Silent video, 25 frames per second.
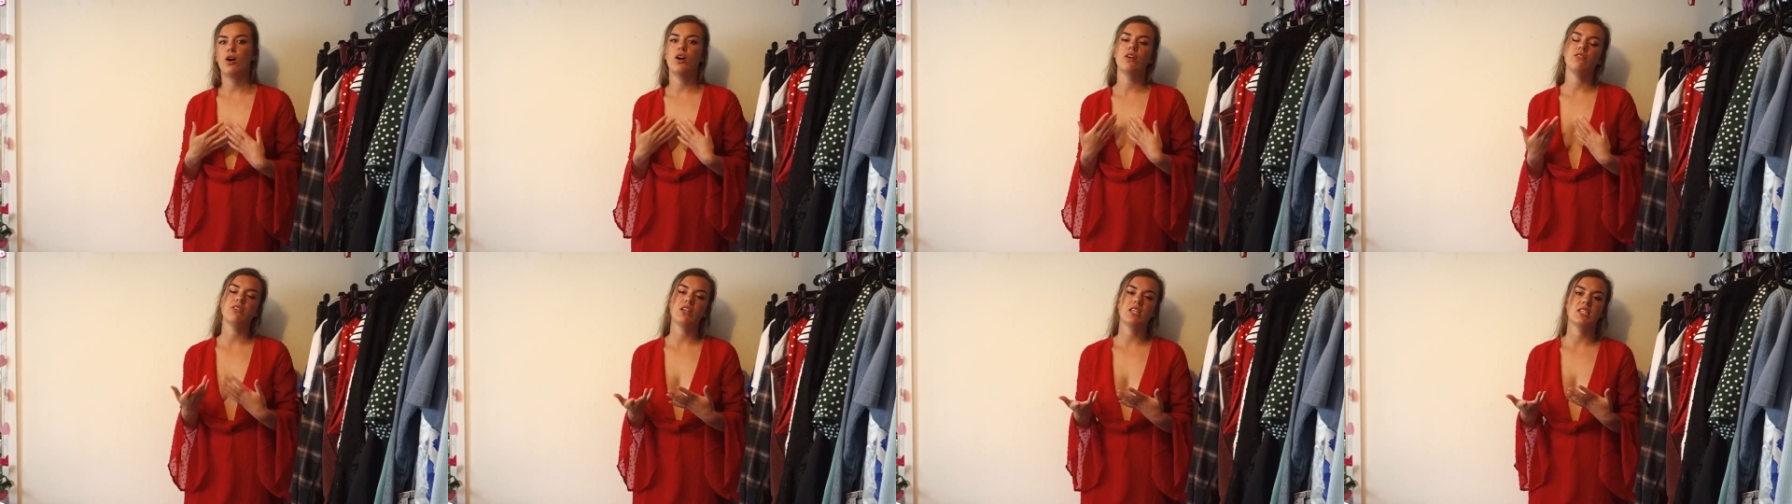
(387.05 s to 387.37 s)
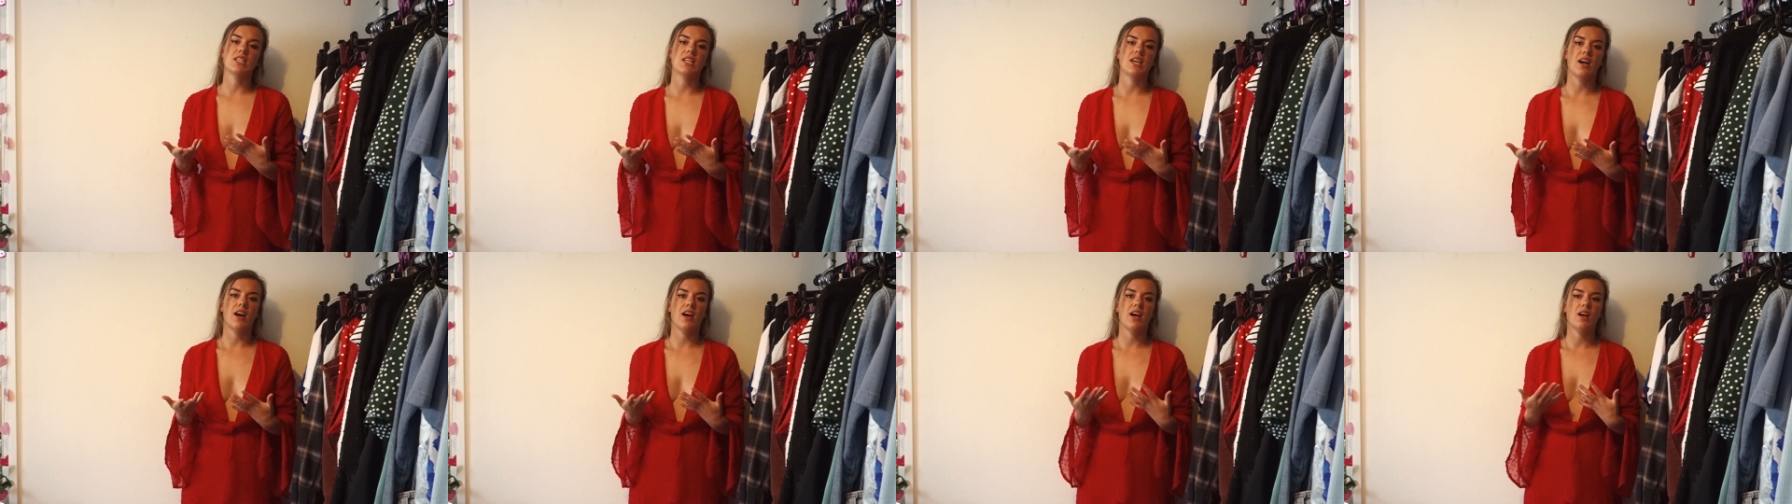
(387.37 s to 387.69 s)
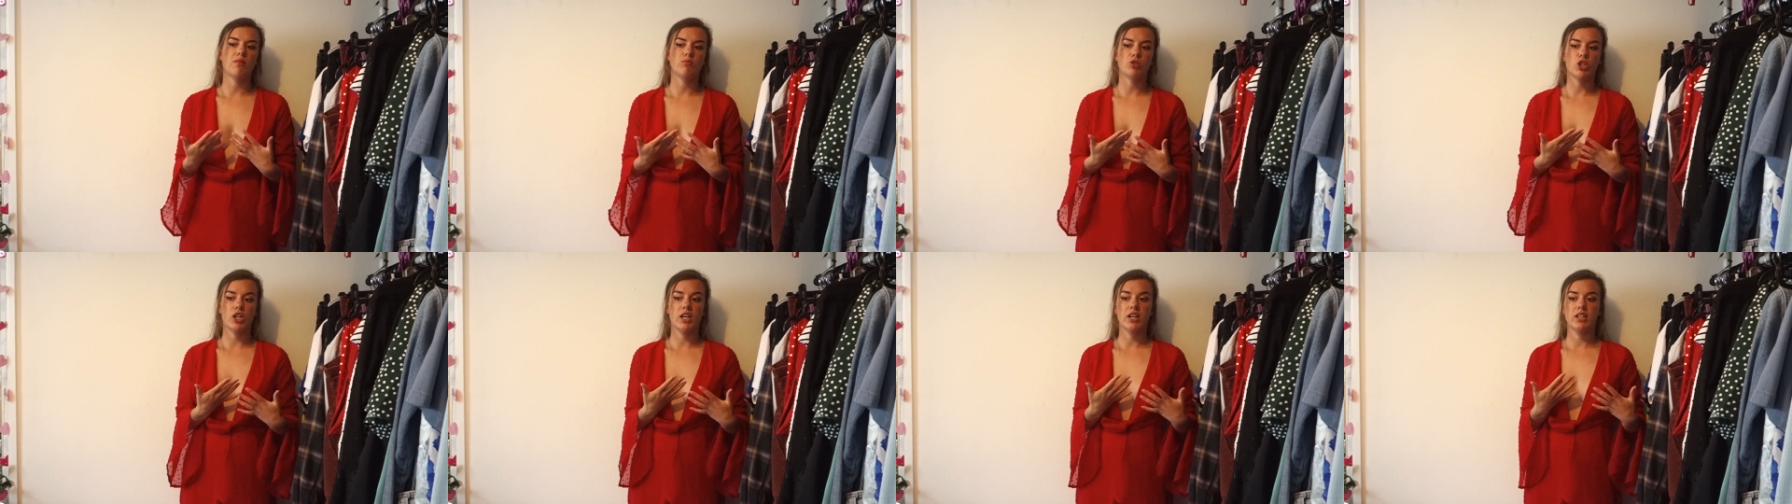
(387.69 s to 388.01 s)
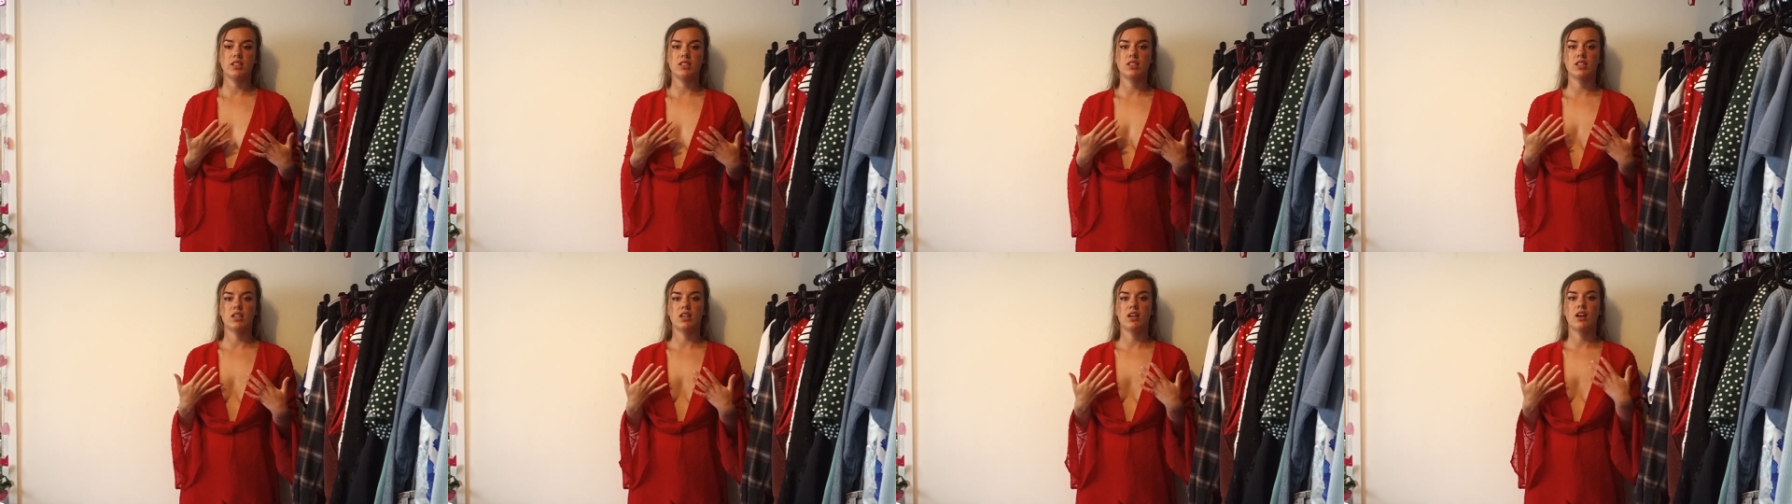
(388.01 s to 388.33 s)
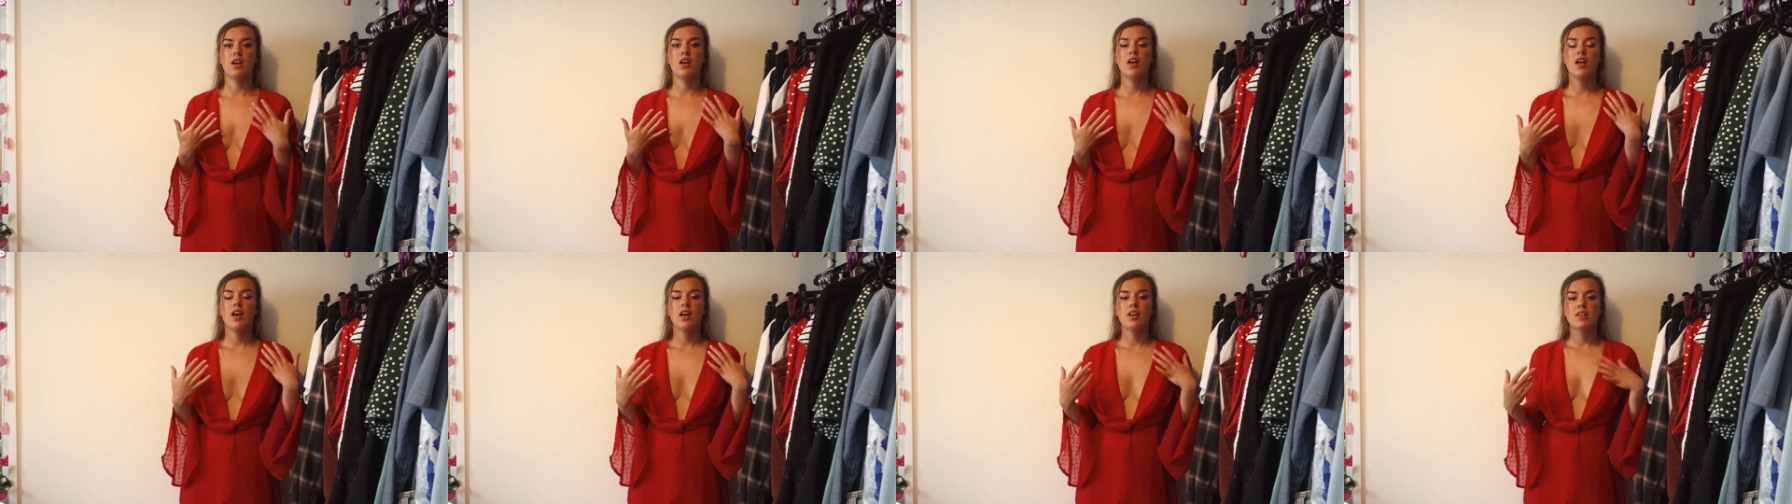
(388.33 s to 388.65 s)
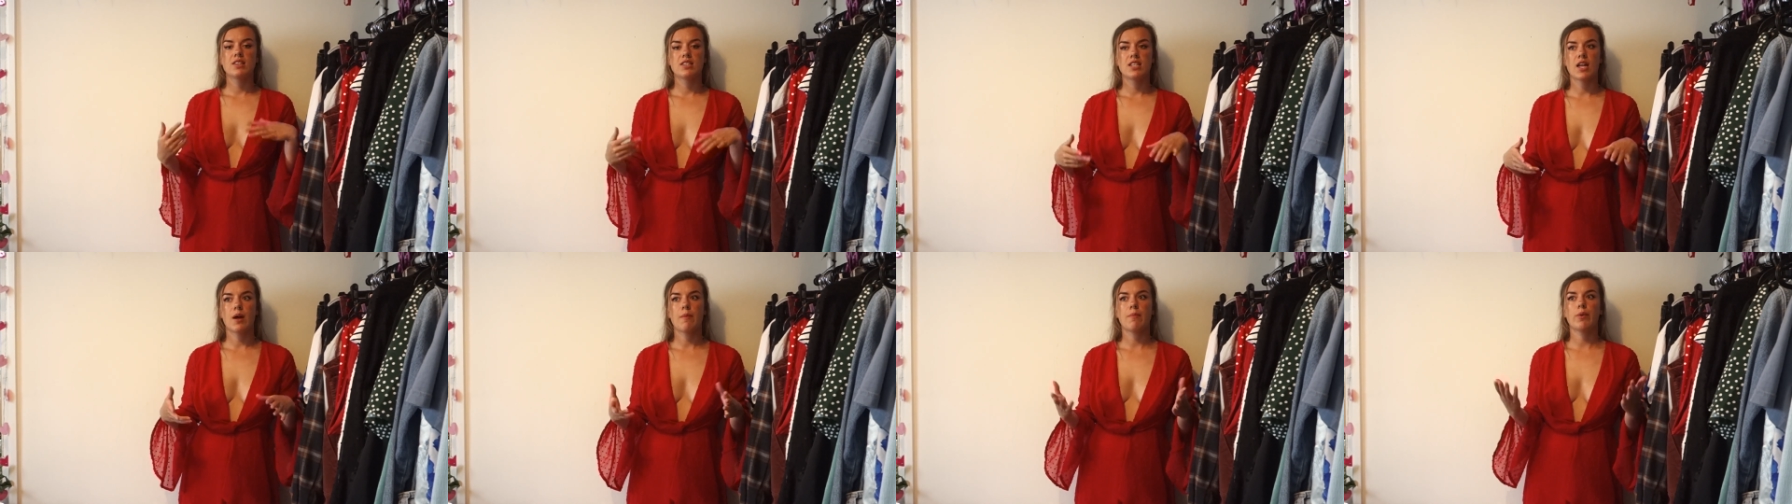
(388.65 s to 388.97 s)
Obviously I am trying to
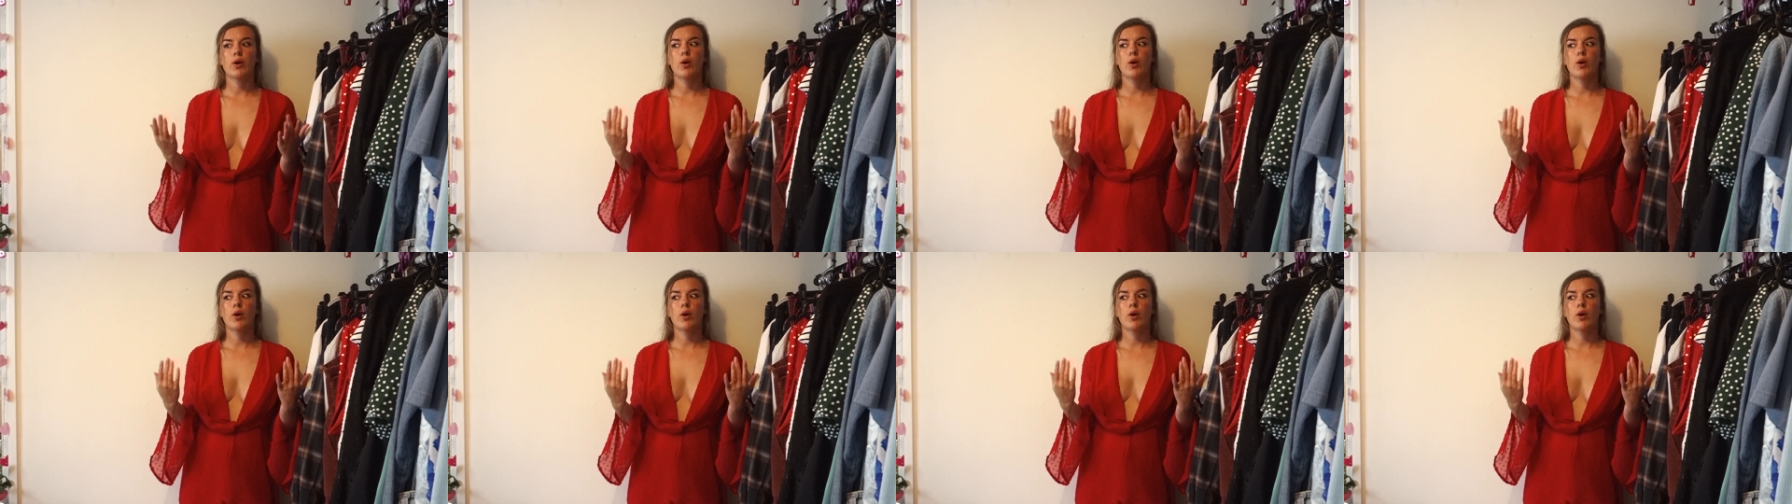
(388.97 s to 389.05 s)
step